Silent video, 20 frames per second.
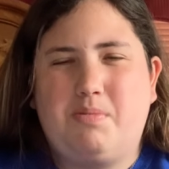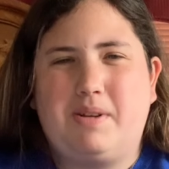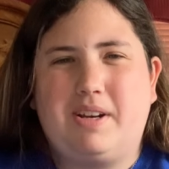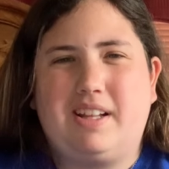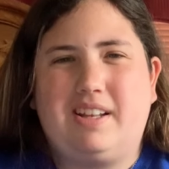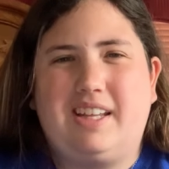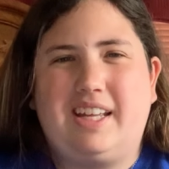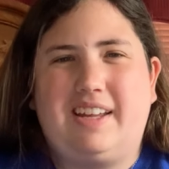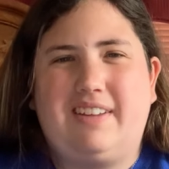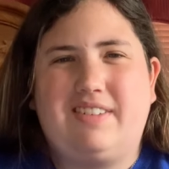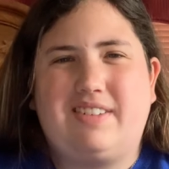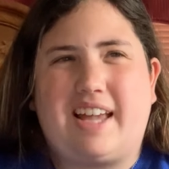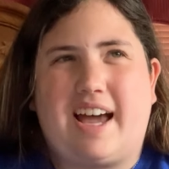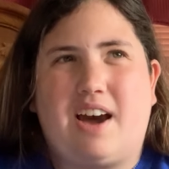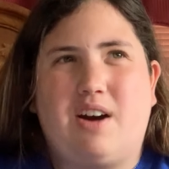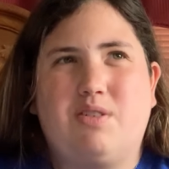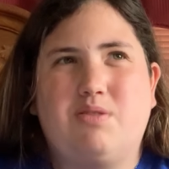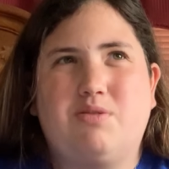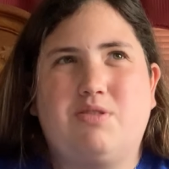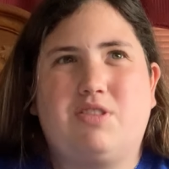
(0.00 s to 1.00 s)
but it leaves
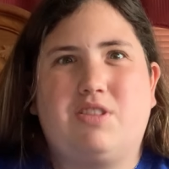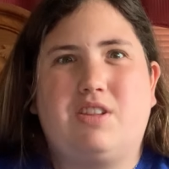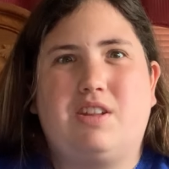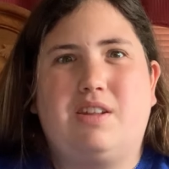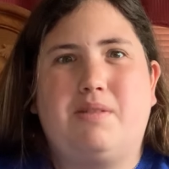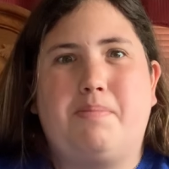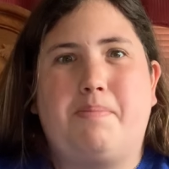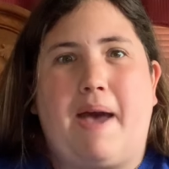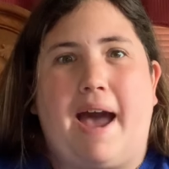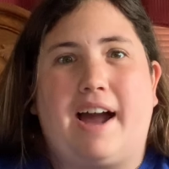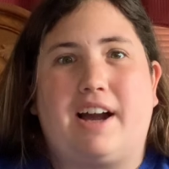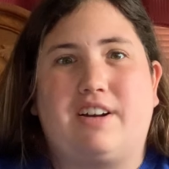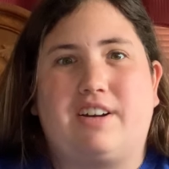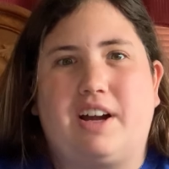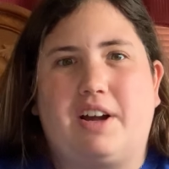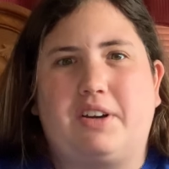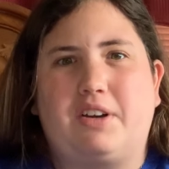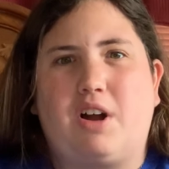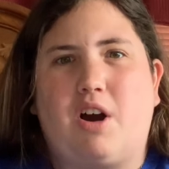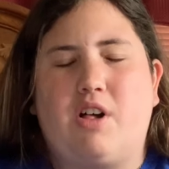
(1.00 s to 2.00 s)
out the
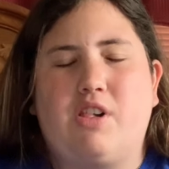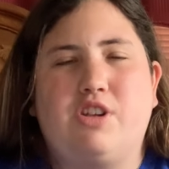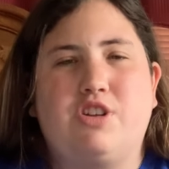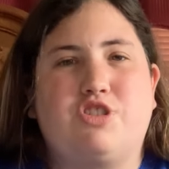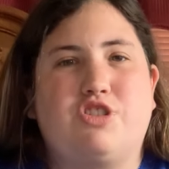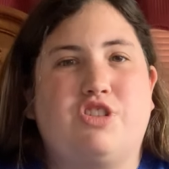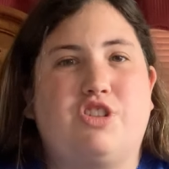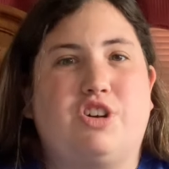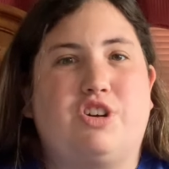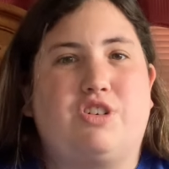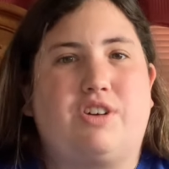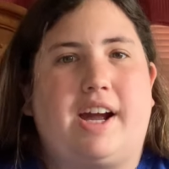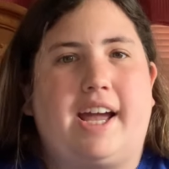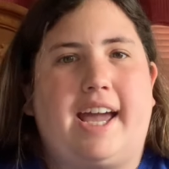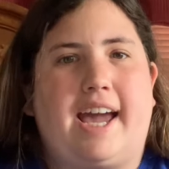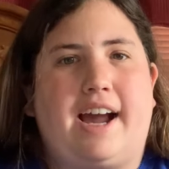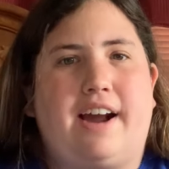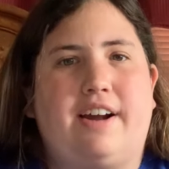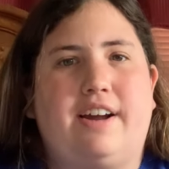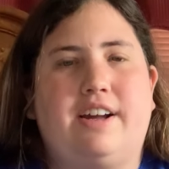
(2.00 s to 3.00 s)
background knowledge or the
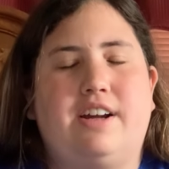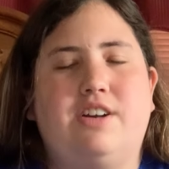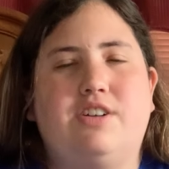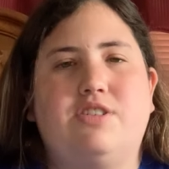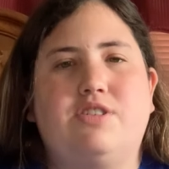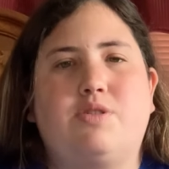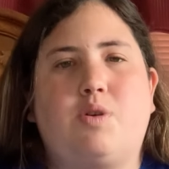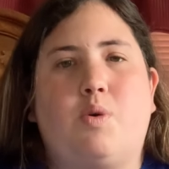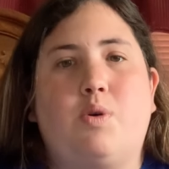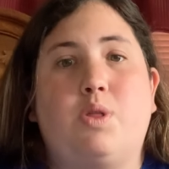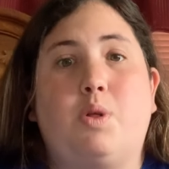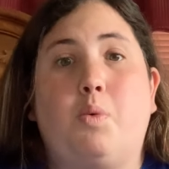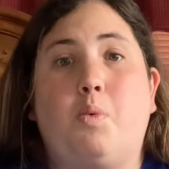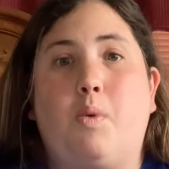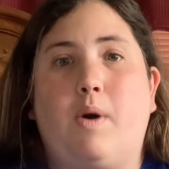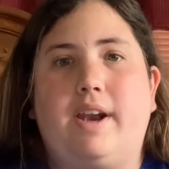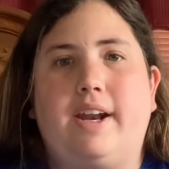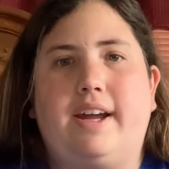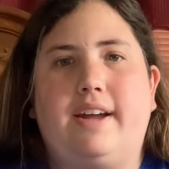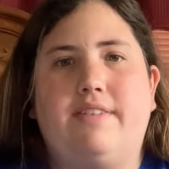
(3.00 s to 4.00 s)
gray areas or the
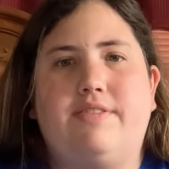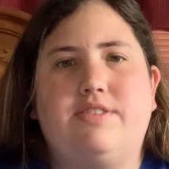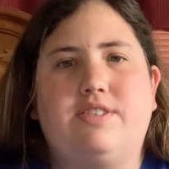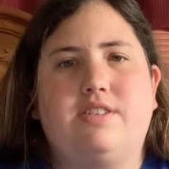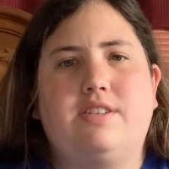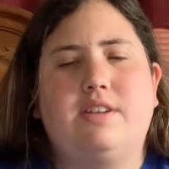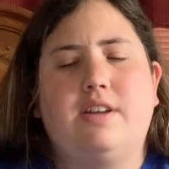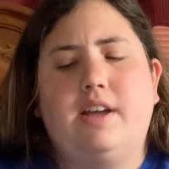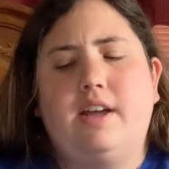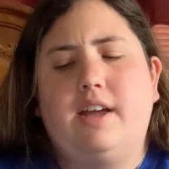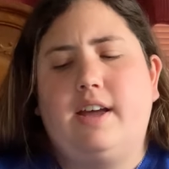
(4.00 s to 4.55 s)
what ifs.